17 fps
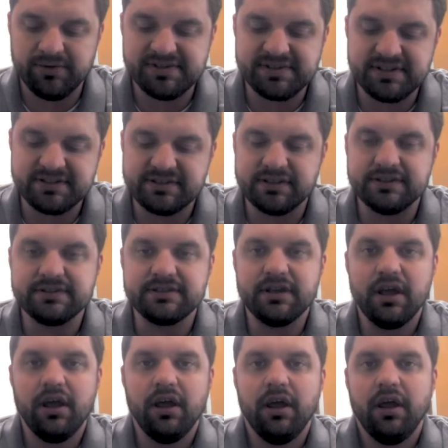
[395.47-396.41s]

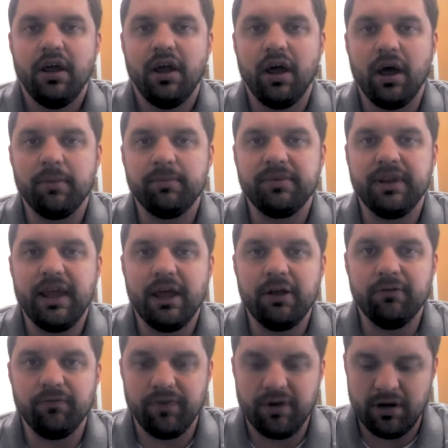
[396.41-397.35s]
resistance to
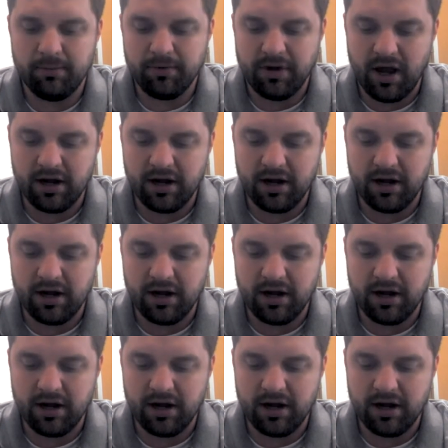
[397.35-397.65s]
gain freedom.